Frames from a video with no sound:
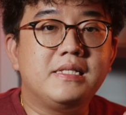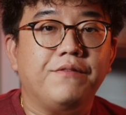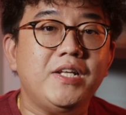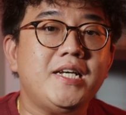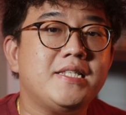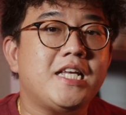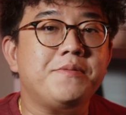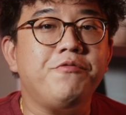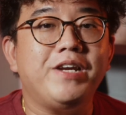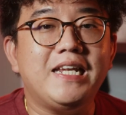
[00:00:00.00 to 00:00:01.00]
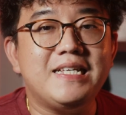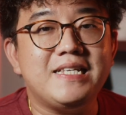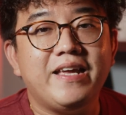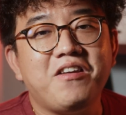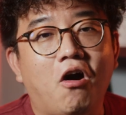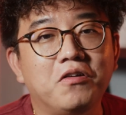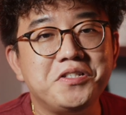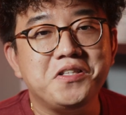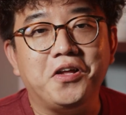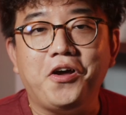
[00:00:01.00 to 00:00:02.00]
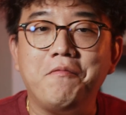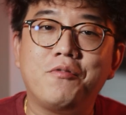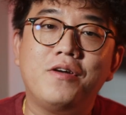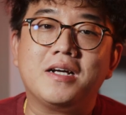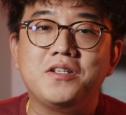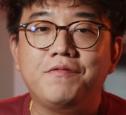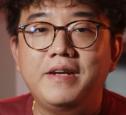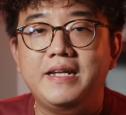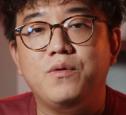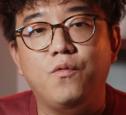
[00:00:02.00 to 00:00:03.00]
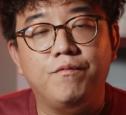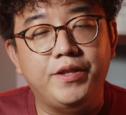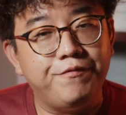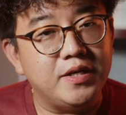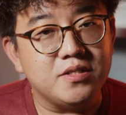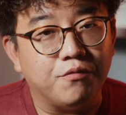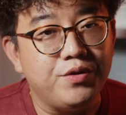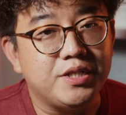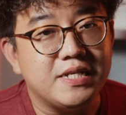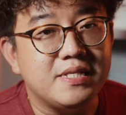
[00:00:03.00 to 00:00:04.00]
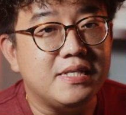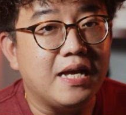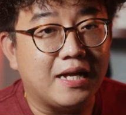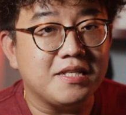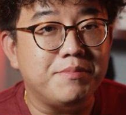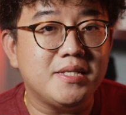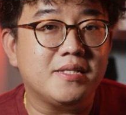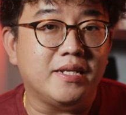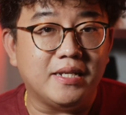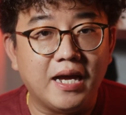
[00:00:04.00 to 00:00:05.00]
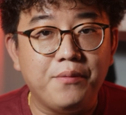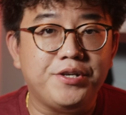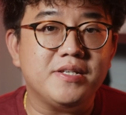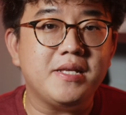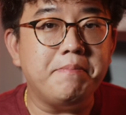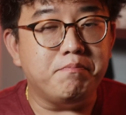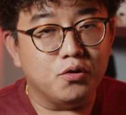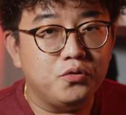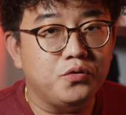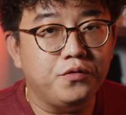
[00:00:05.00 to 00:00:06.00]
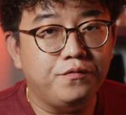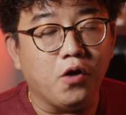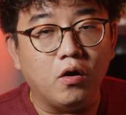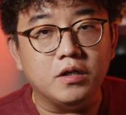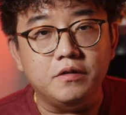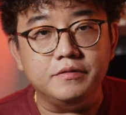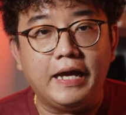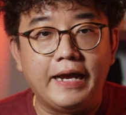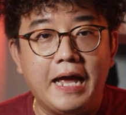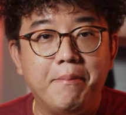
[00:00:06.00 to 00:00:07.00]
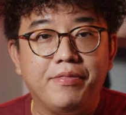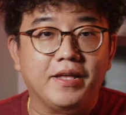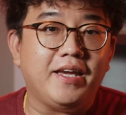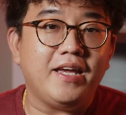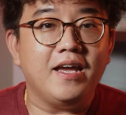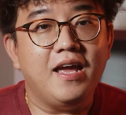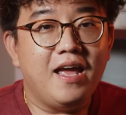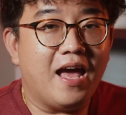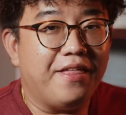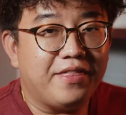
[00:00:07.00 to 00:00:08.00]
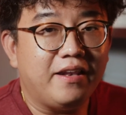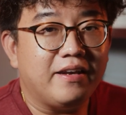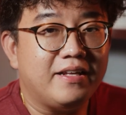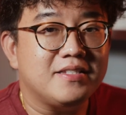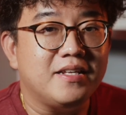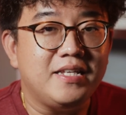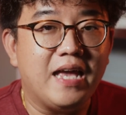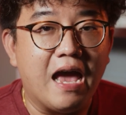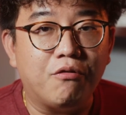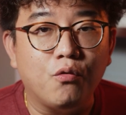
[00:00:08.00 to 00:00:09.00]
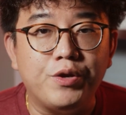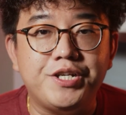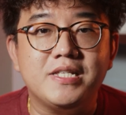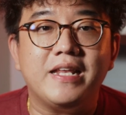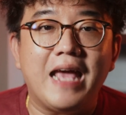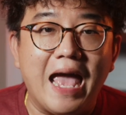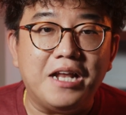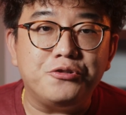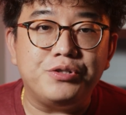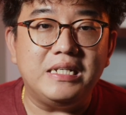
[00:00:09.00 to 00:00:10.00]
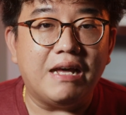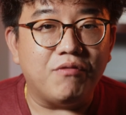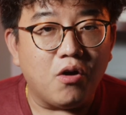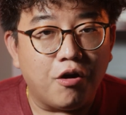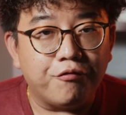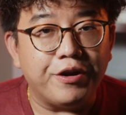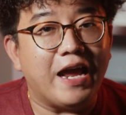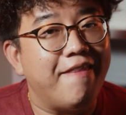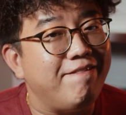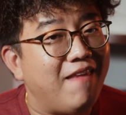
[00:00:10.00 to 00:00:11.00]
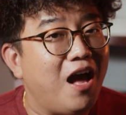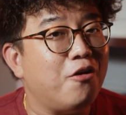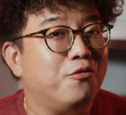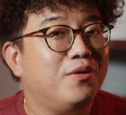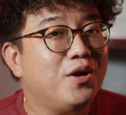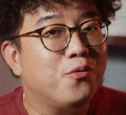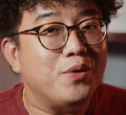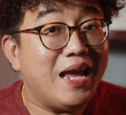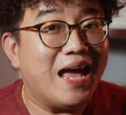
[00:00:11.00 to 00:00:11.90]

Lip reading: 7Hertz has been releasing an onslaught of products of late, the first of which is the Artemis 39, which is a Bluetooth dongle DAC amp thingy, and then later the Arrow, which is an entry-level offering, and now we